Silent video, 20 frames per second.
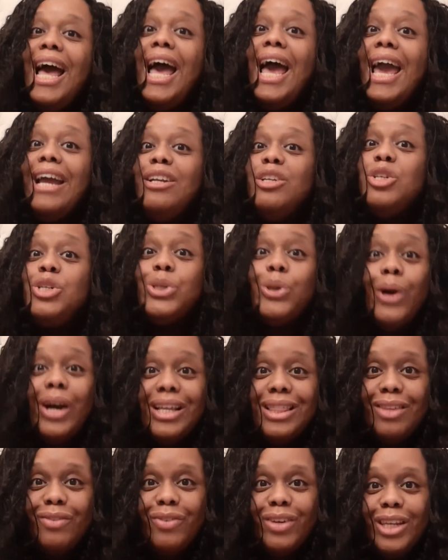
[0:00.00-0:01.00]

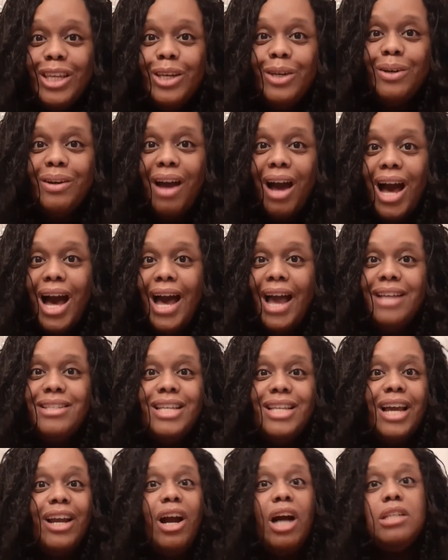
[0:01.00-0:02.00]
Enjoy the video, guys.
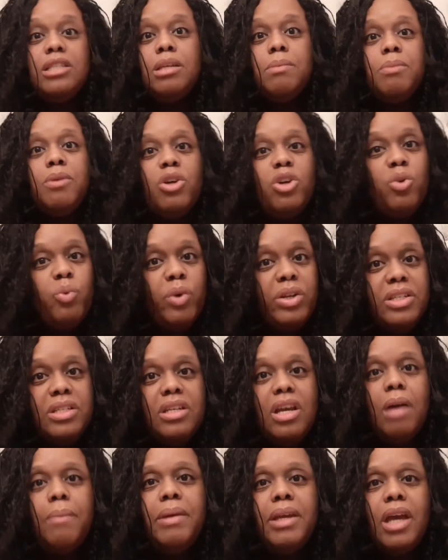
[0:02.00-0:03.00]
I got some good ones
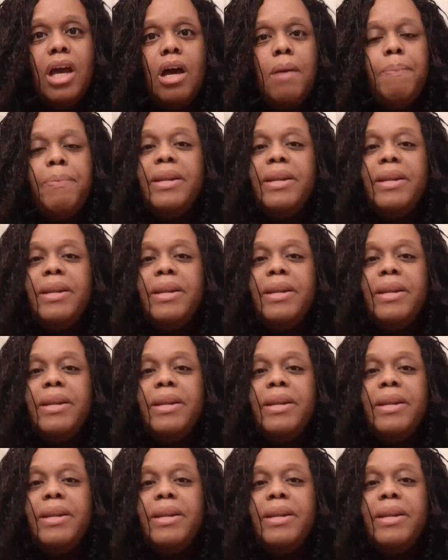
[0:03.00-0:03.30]
coming up,